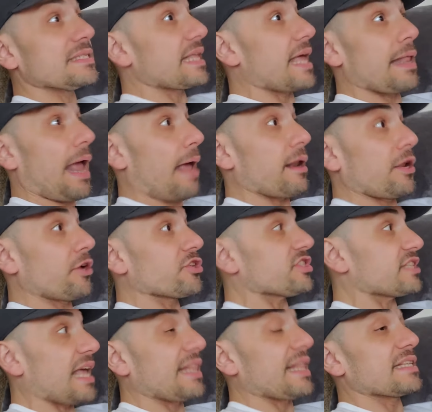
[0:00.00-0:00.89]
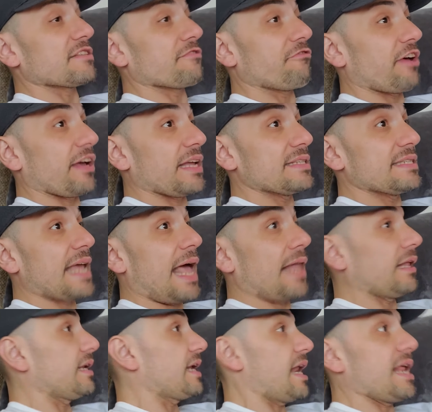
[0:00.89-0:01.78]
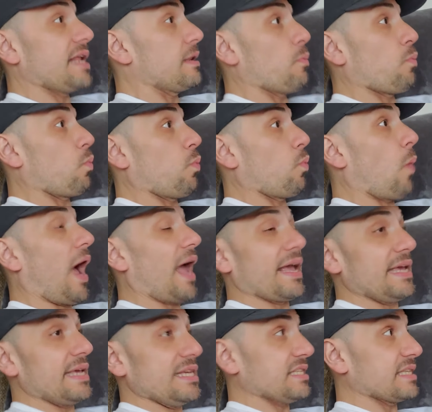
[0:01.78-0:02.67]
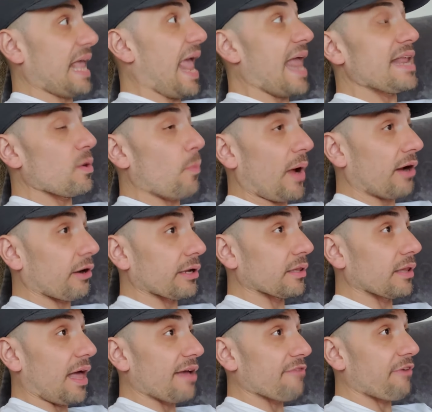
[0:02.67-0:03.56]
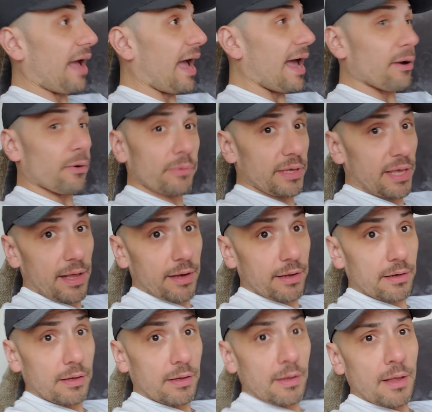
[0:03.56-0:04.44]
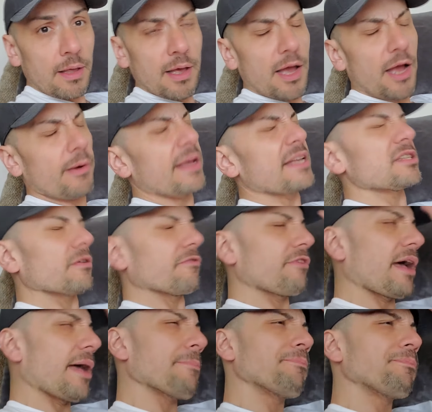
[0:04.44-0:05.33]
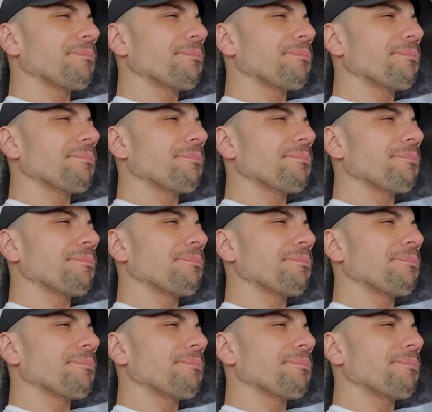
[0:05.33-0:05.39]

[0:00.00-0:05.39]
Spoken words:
then I'd understand that's a fucking talent and why he's anywhere in life. I don't get it. All right, so fine.